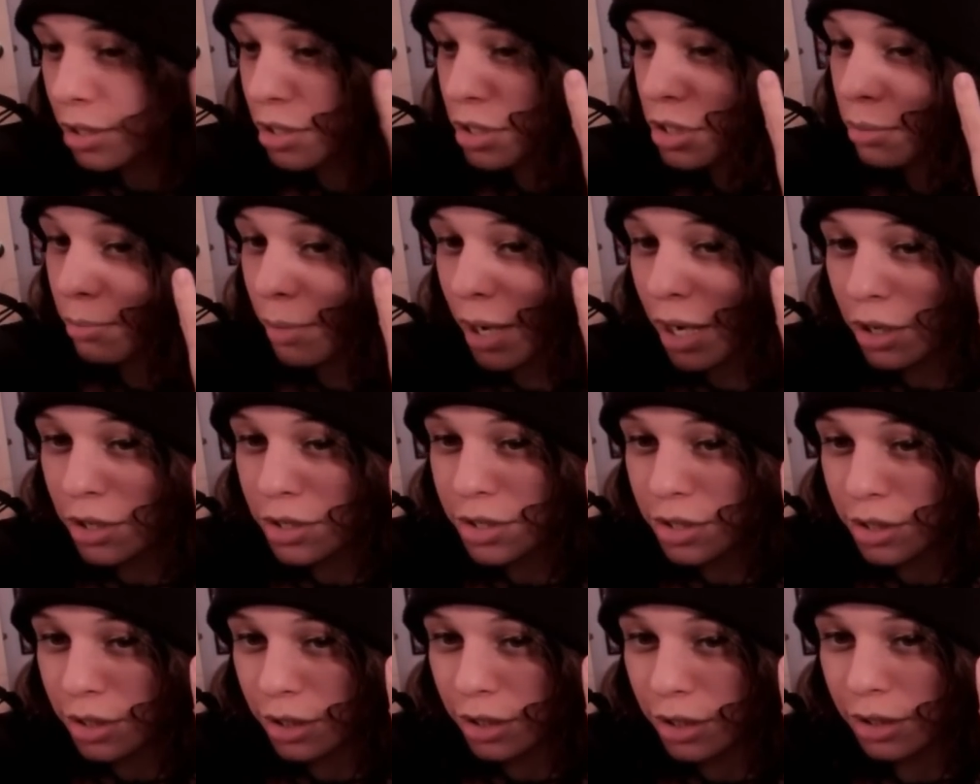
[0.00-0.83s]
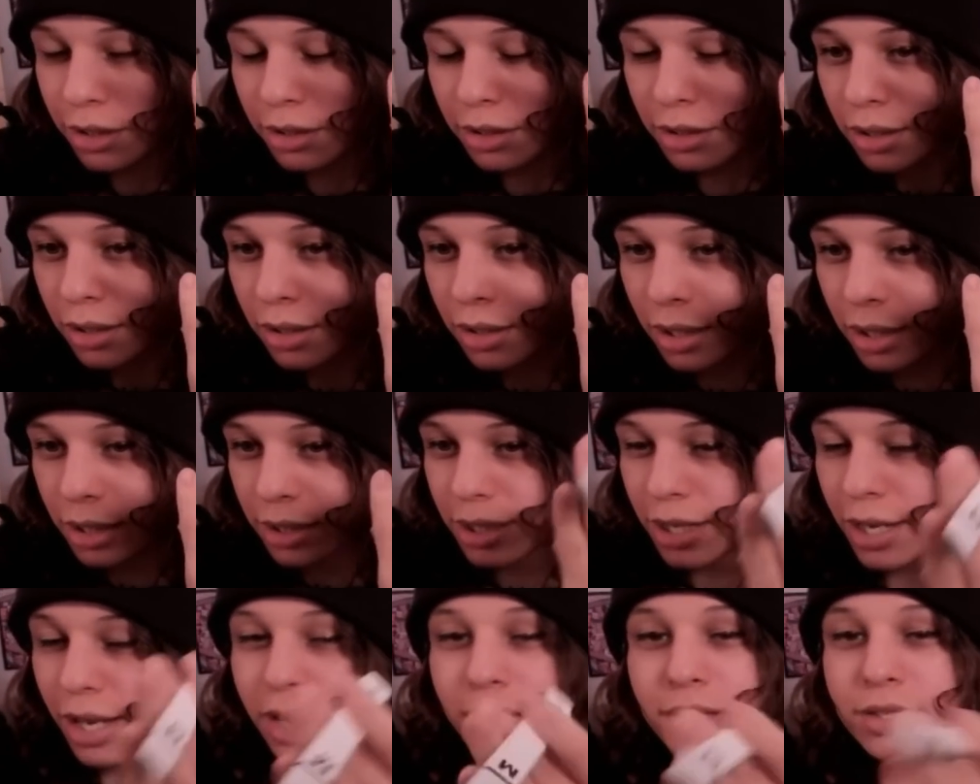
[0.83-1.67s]
smells good, it
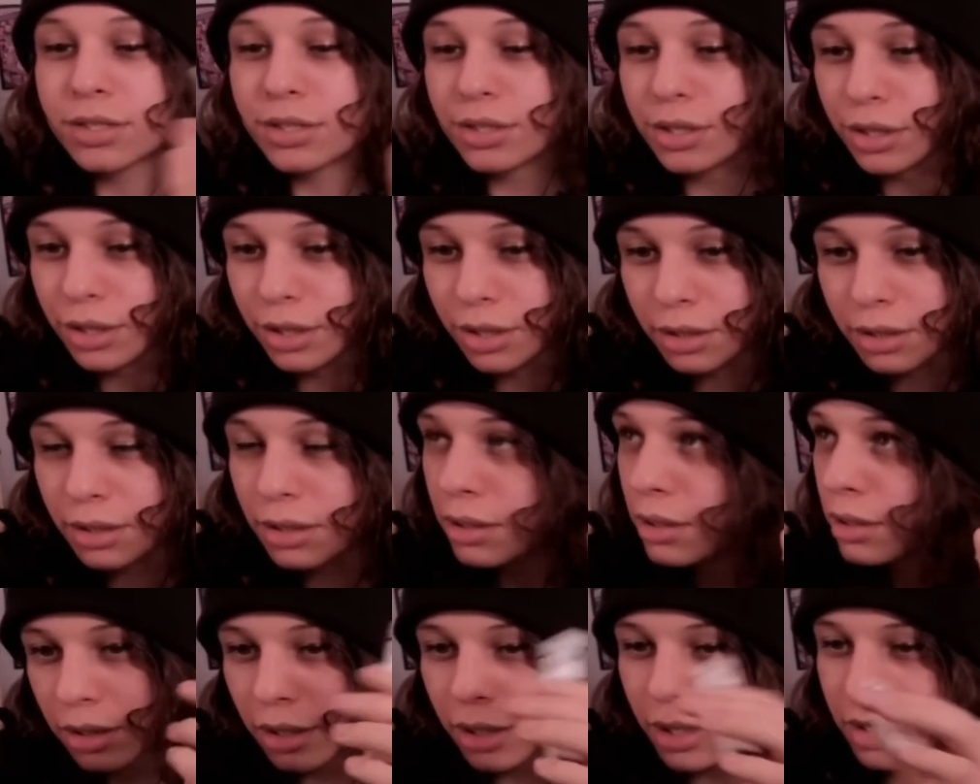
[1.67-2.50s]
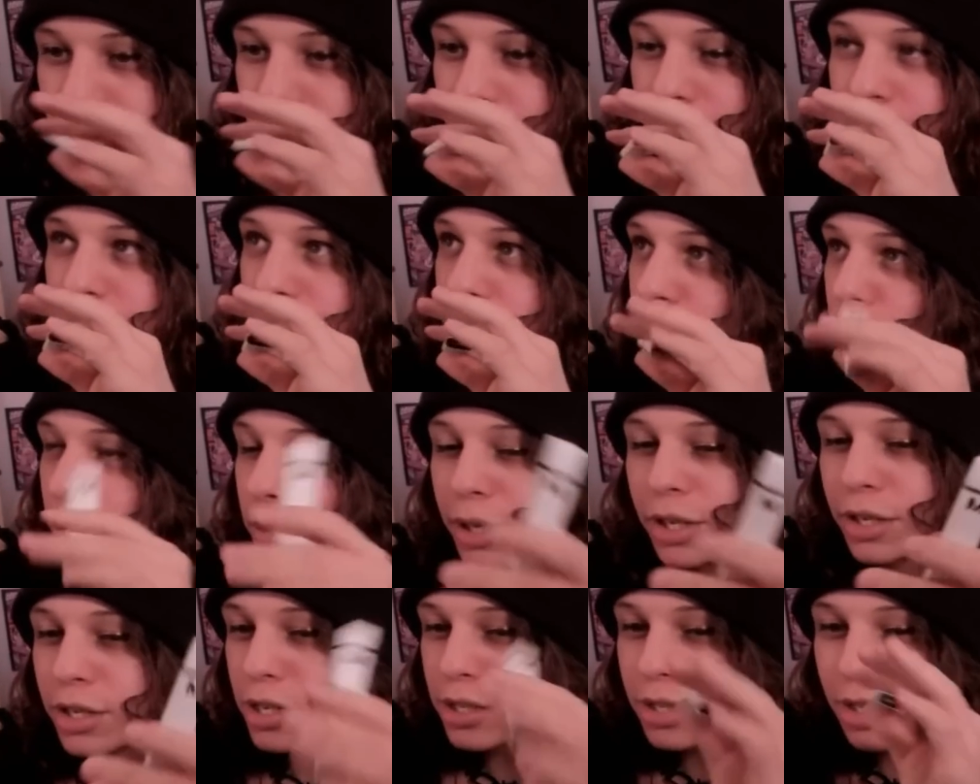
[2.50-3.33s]
tastes good, and it's easy for me
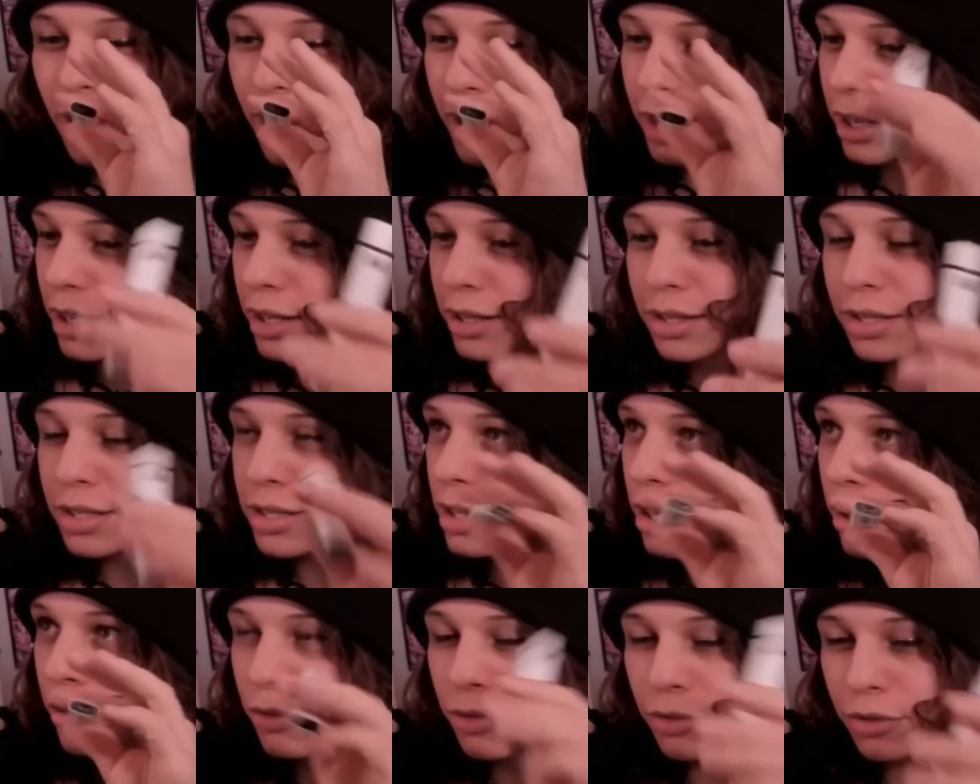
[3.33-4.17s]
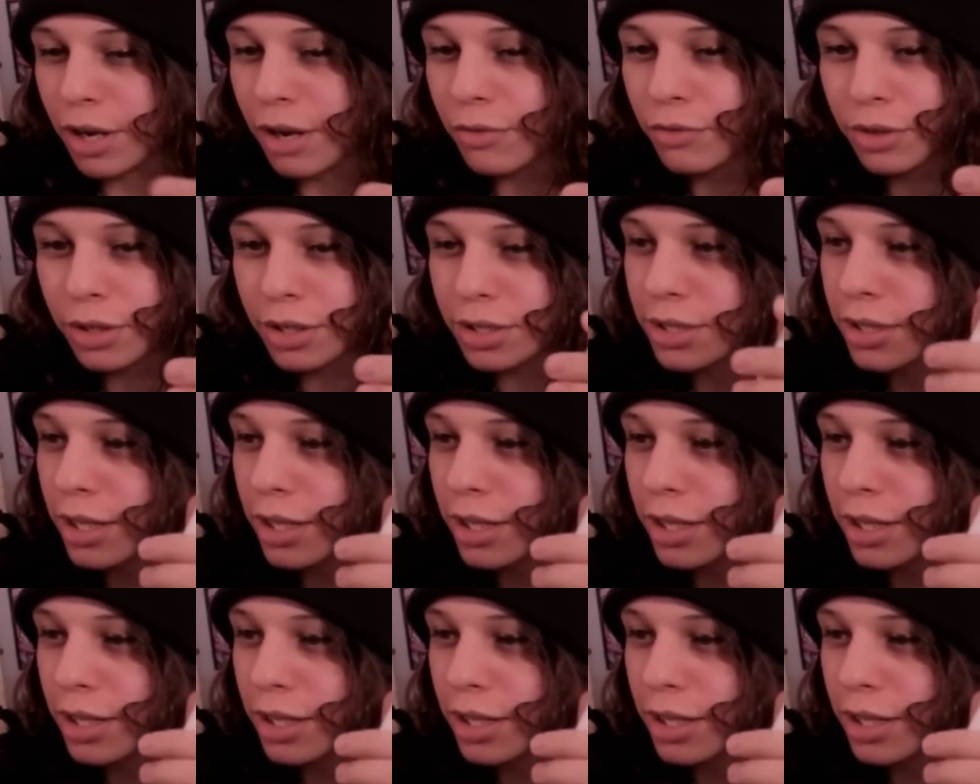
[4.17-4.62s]
to just, I can hit this thing forever.